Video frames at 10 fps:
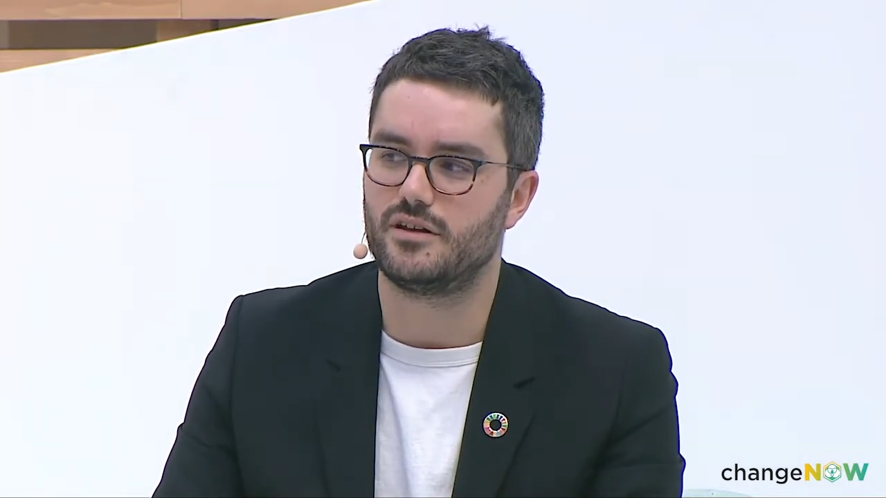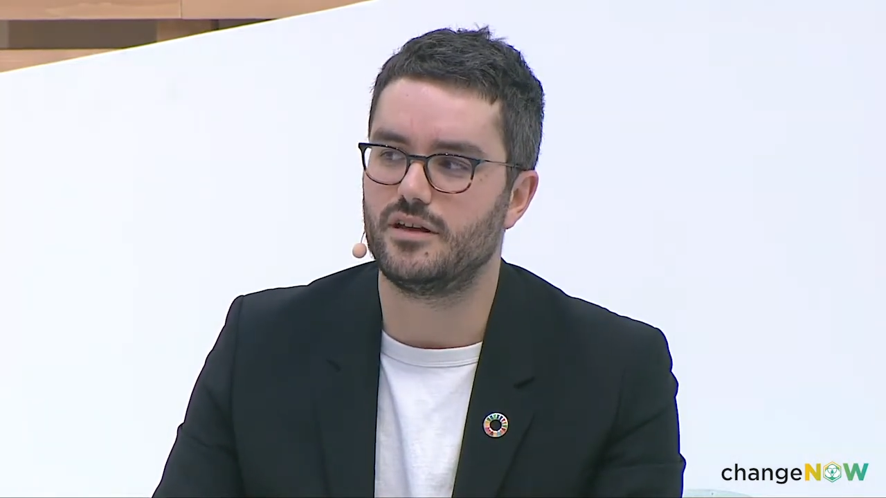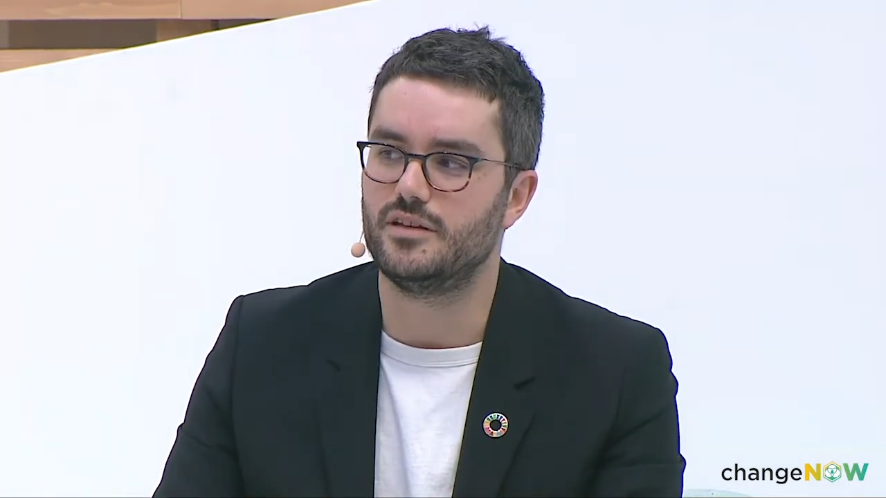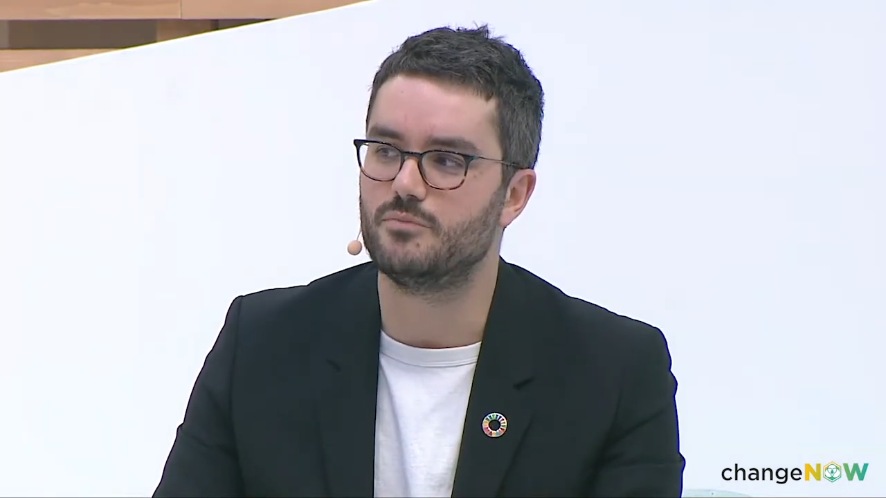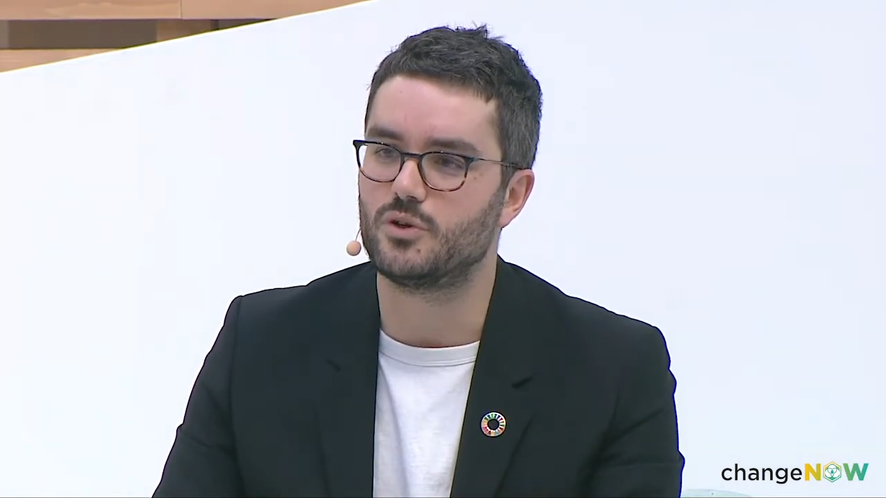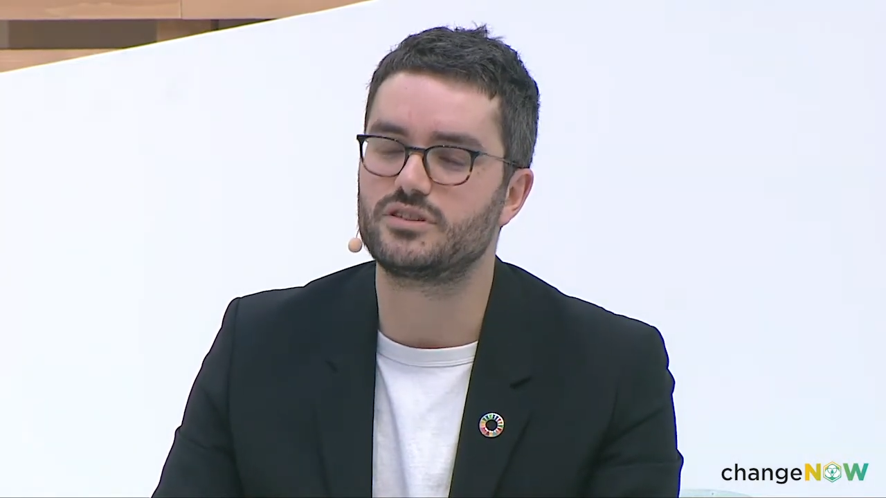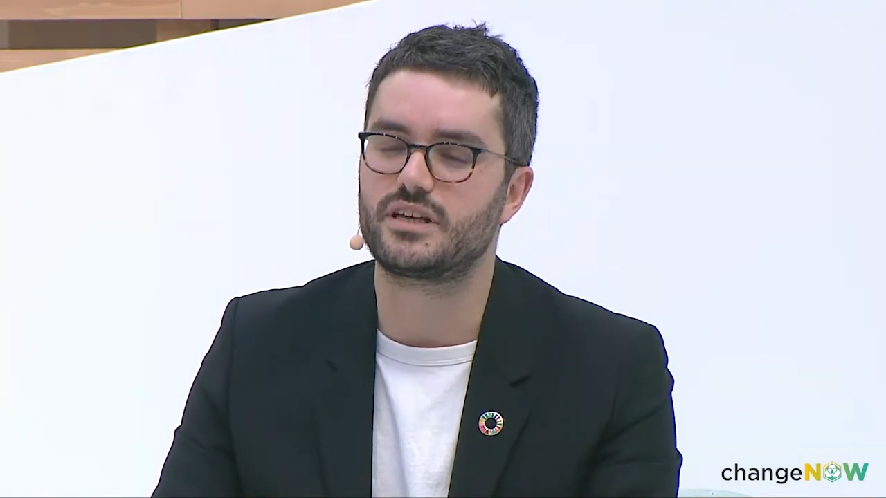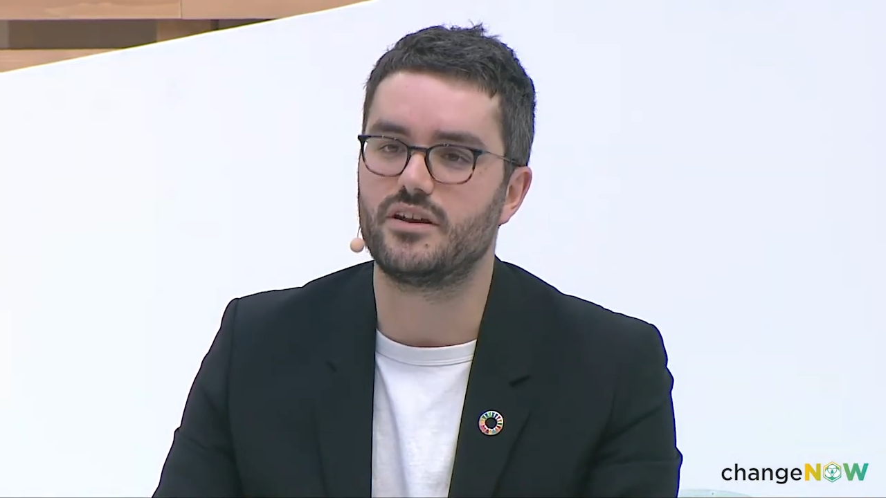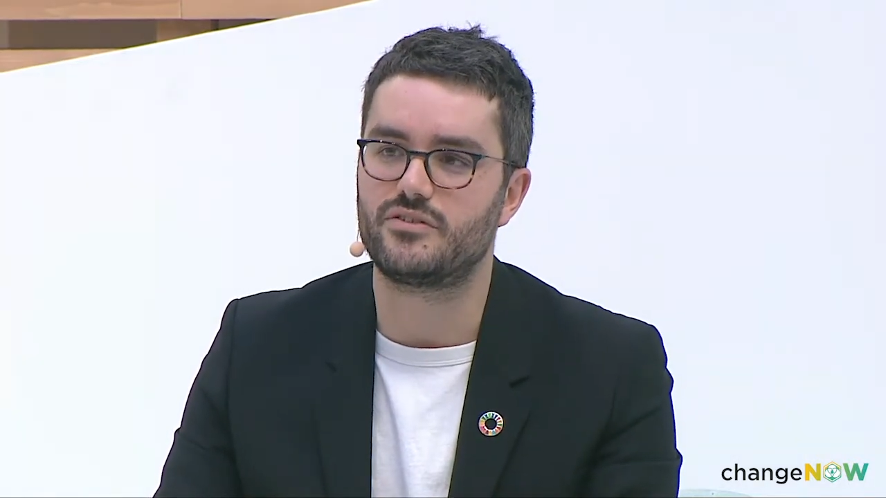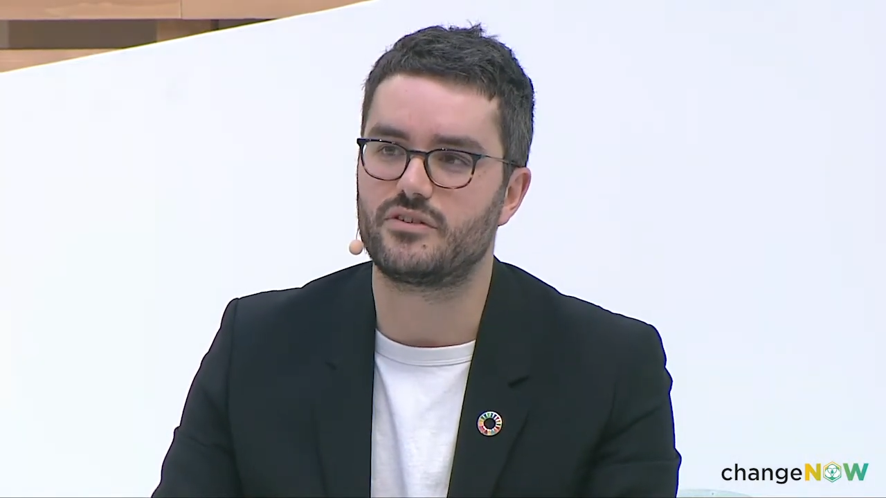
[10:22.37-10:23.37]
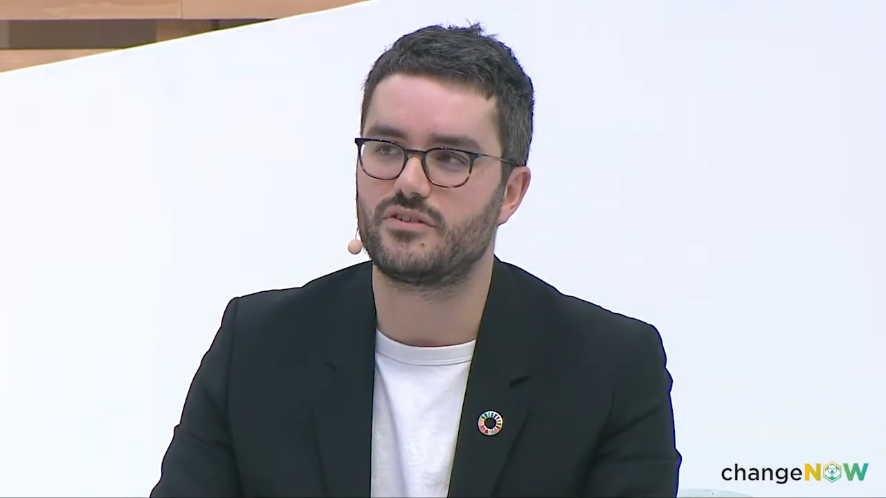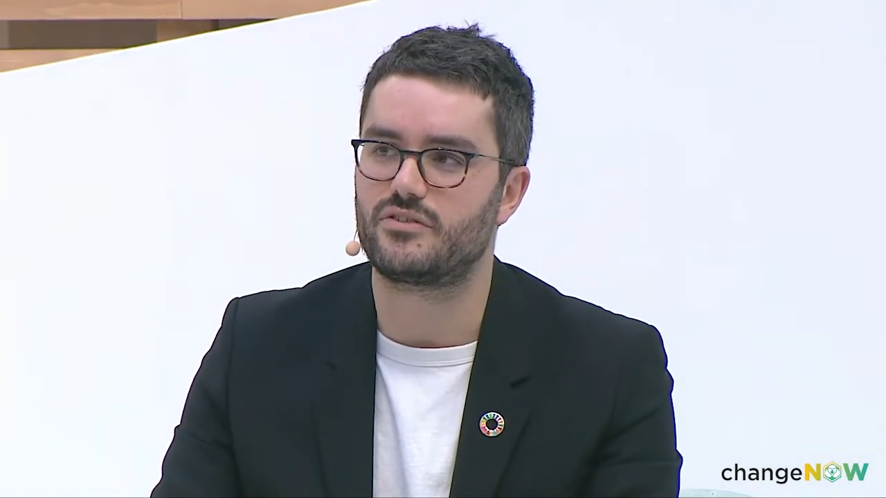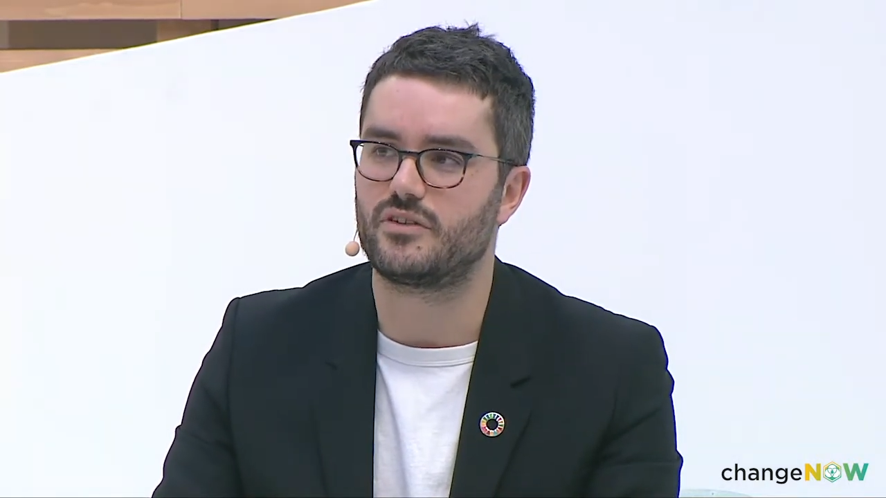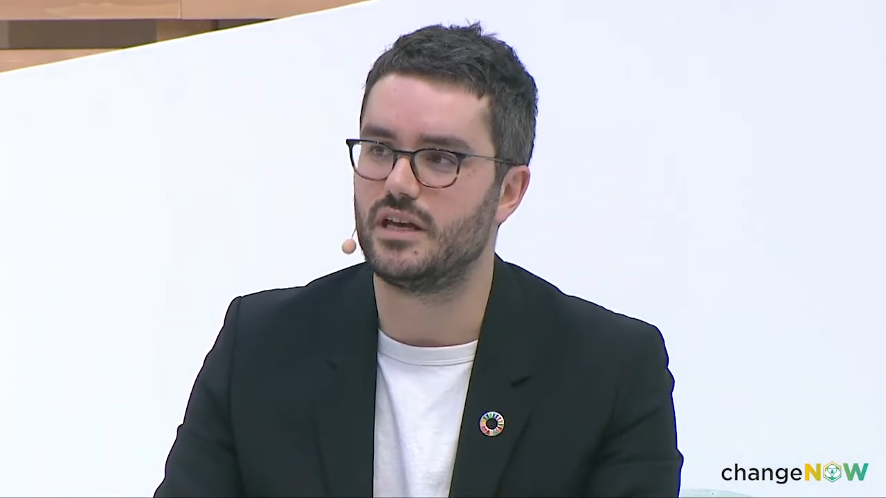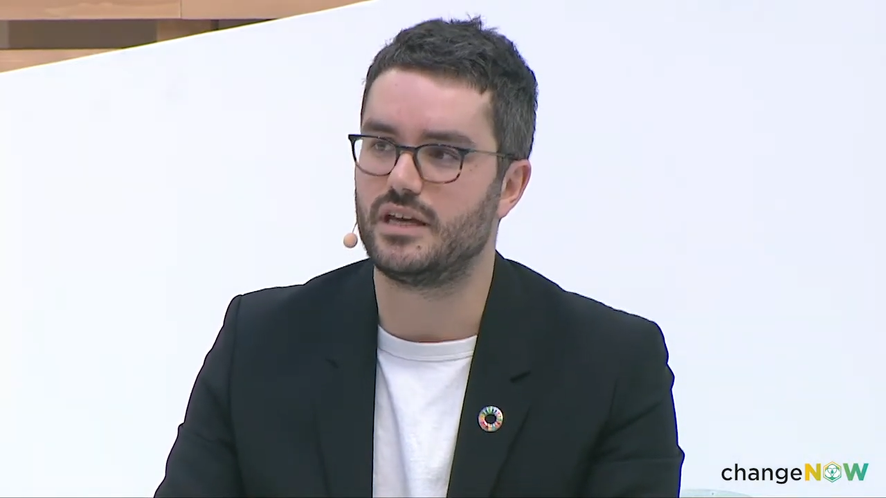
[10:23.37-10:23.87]
in most cases,
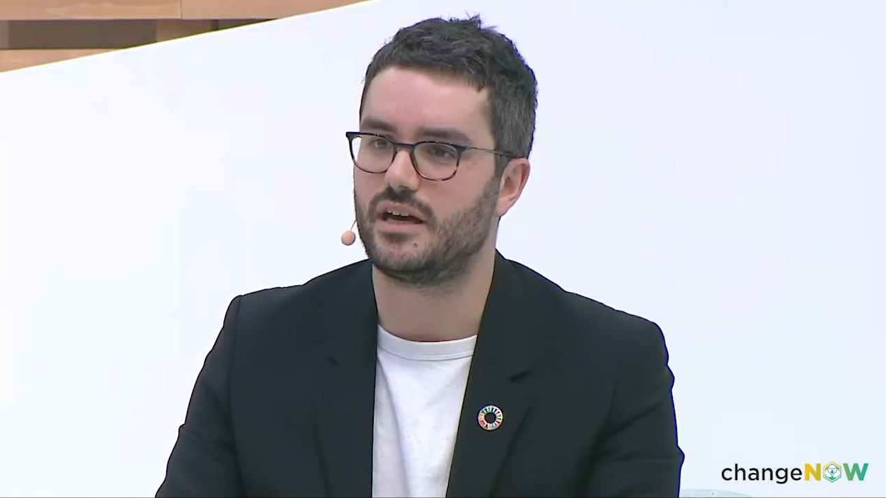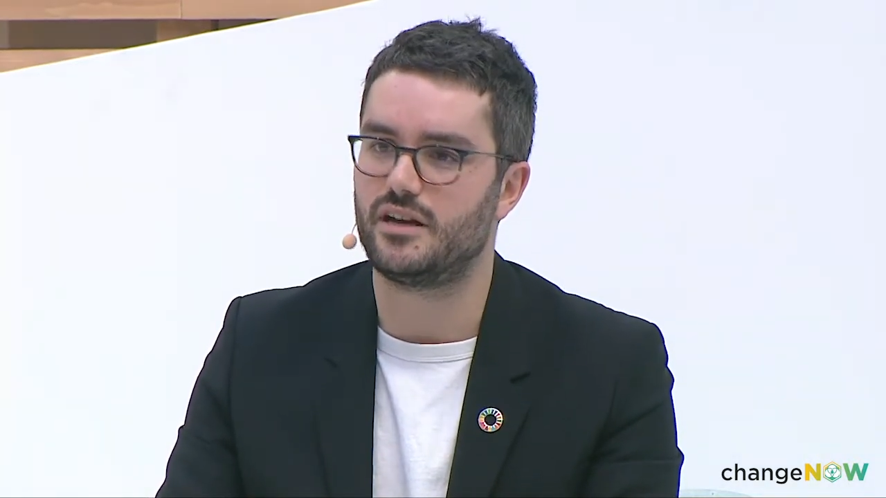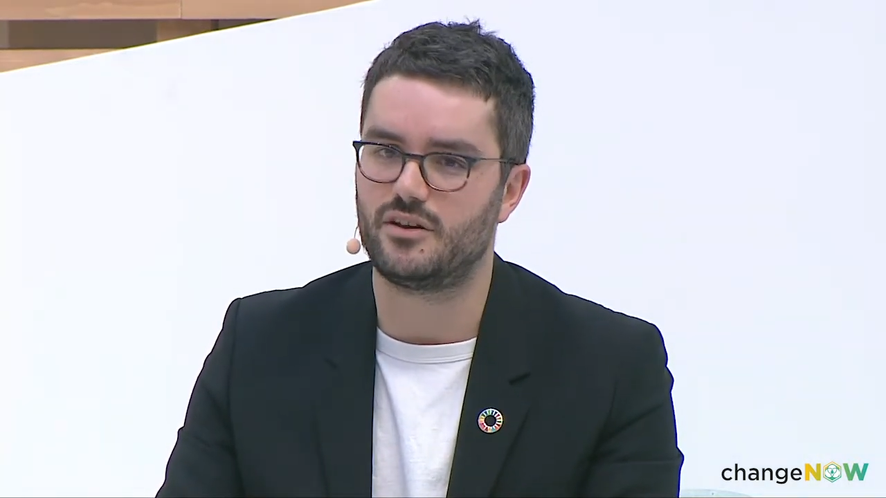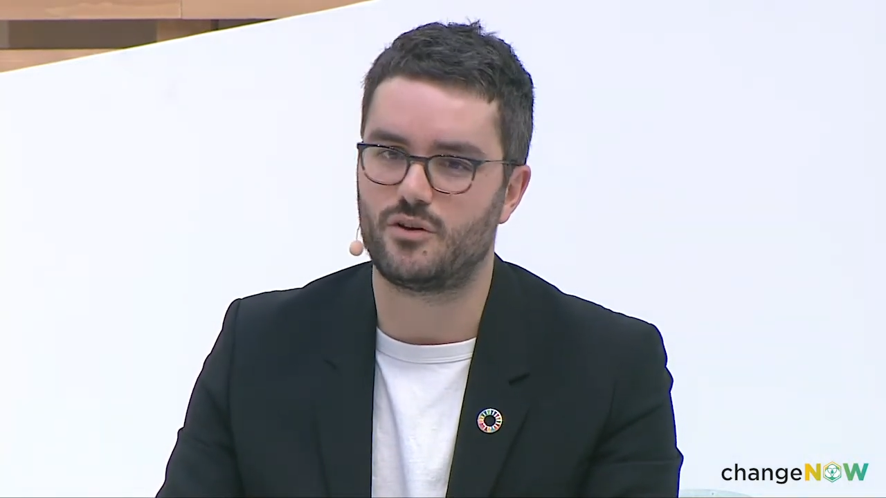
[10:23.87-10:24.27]
AI,